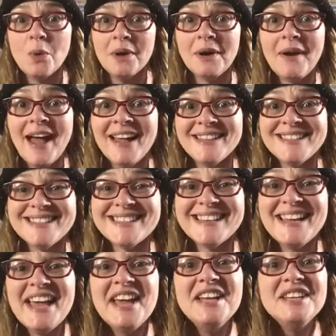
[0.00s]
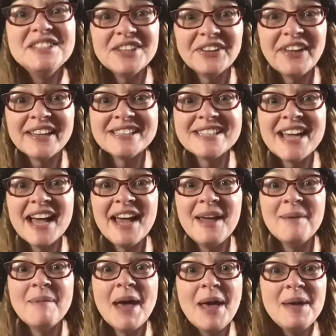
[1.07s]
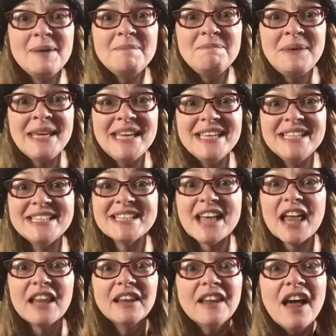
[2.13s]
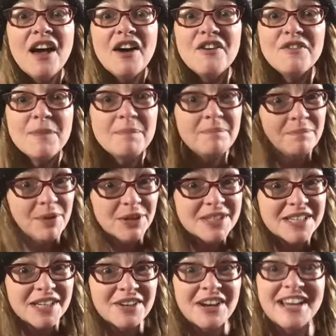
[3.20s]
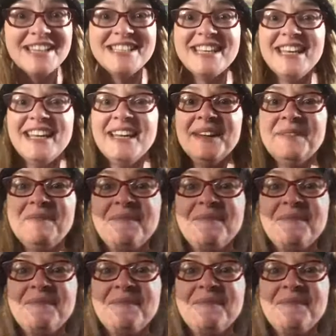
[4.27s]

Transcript: regrets. Till next time, peace, love, books and crazy.